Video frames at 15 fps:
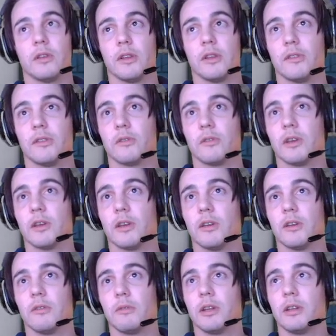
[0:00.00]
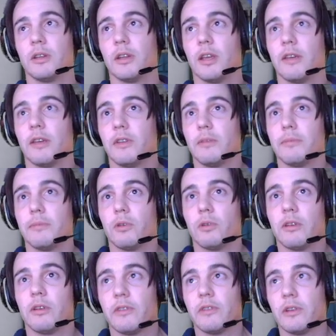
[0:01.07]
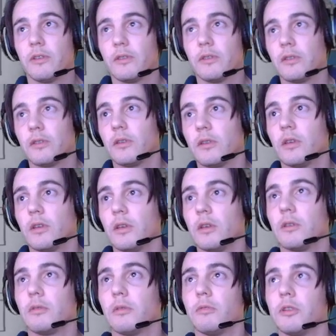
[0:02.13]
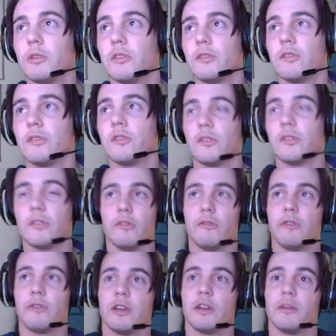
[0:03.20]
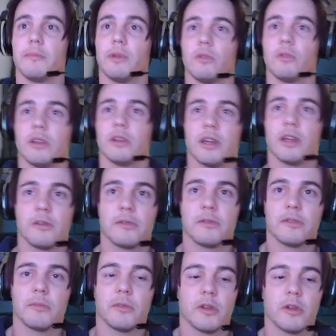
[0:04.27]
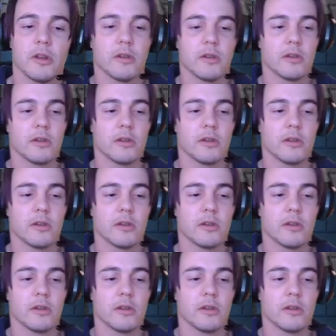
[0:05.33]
That's okay. We didn't have any bone evidence, which is just you find a bone in the house somewhere.